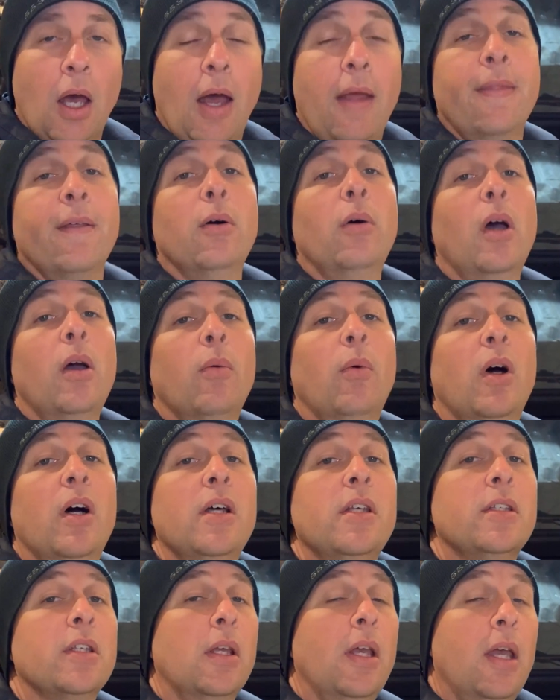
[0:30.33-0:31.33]
And though I
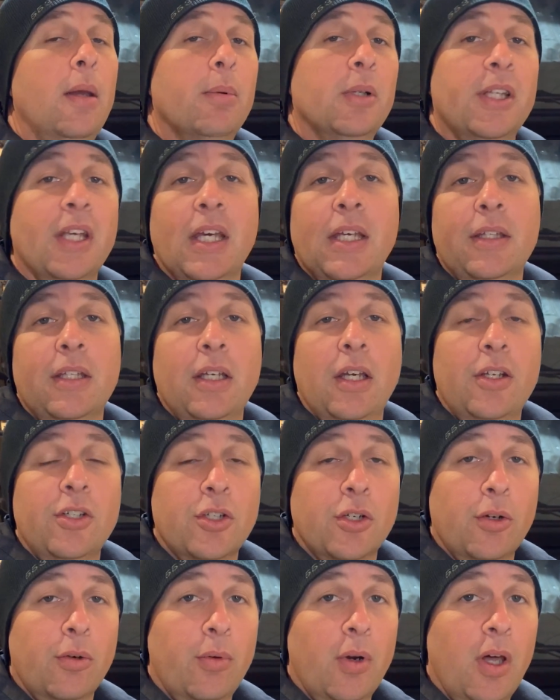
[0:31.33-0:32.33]
was able to get the
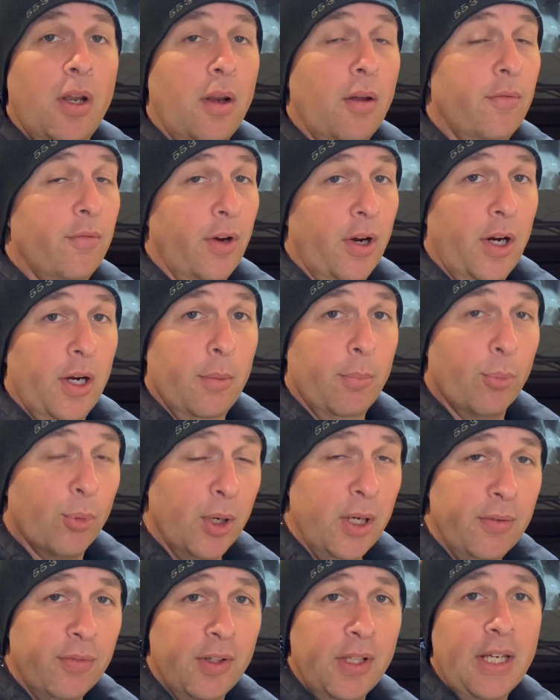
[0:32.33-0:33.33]
engine to run very
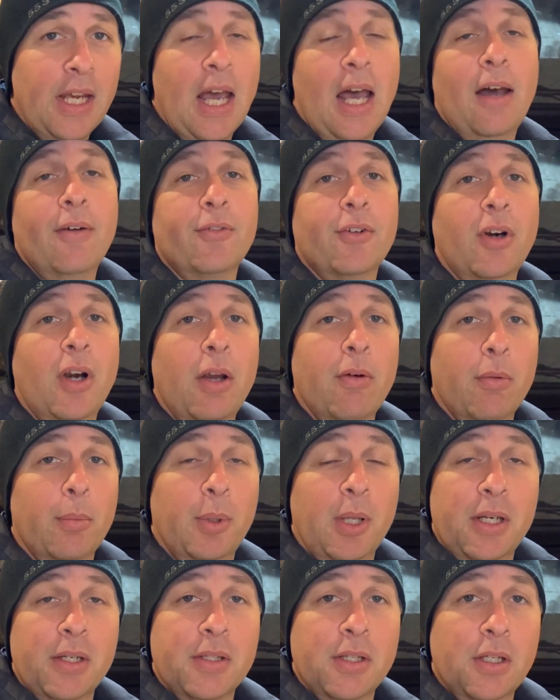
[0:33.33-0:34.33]
briefly after I
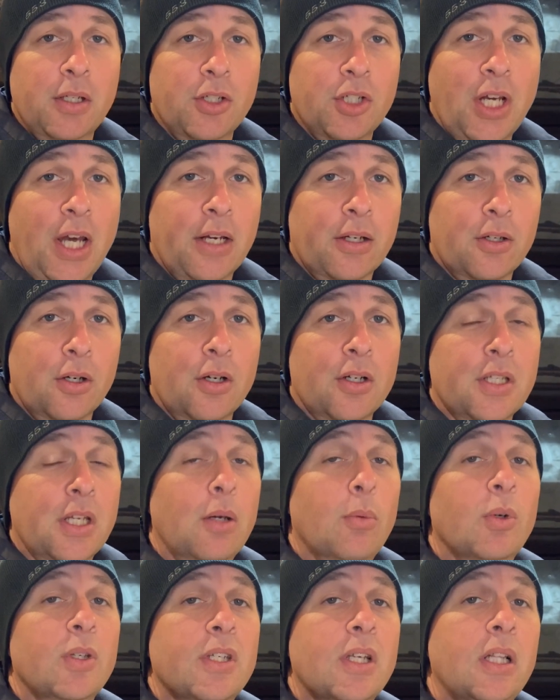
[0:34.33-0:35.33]
replaced the injectors, it
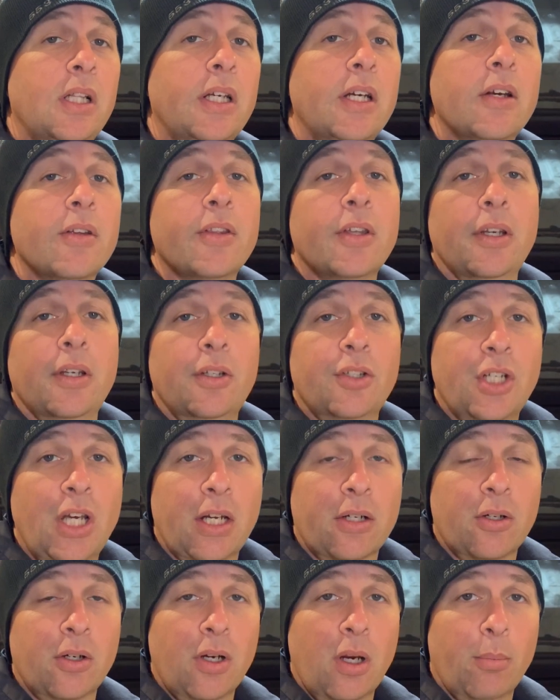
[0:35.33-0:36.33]
was clear that
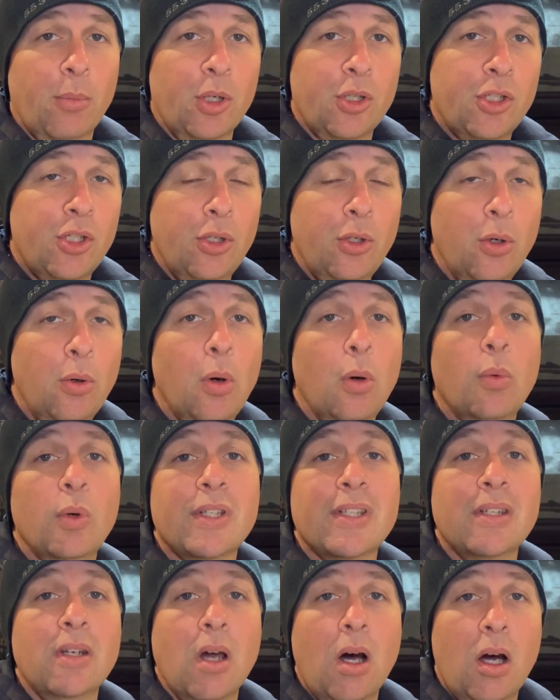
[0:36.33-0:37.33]
injector number 2
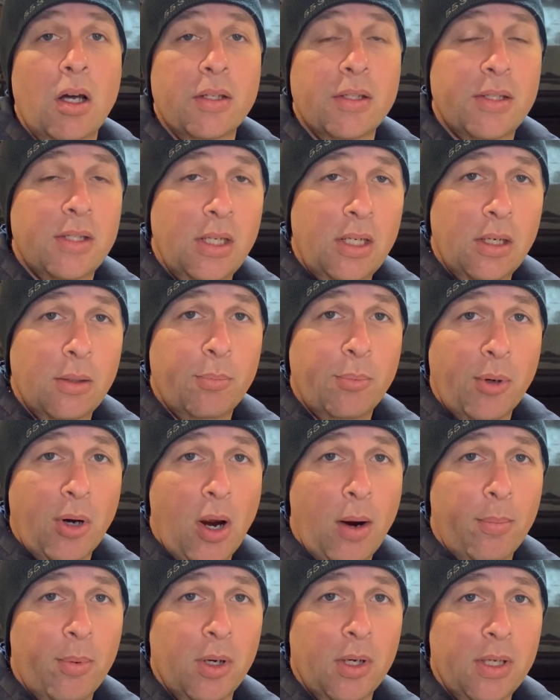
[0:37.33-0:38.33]
was not seated
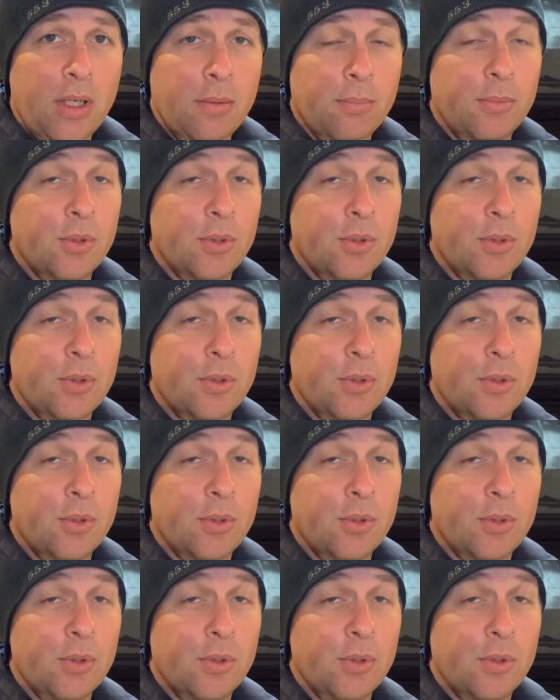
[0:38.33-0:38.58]
properly.